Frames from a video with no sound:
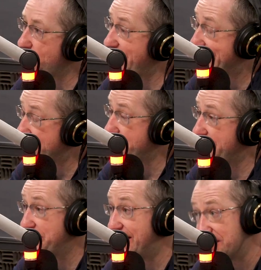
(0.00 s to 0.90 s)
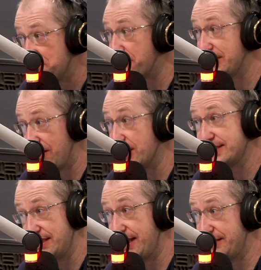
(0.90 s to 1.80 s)
Wow. I mean, that's pretty
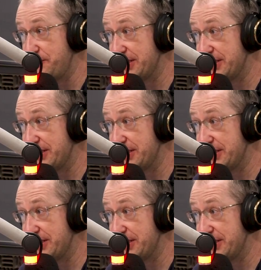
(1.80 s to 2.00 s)
isolated.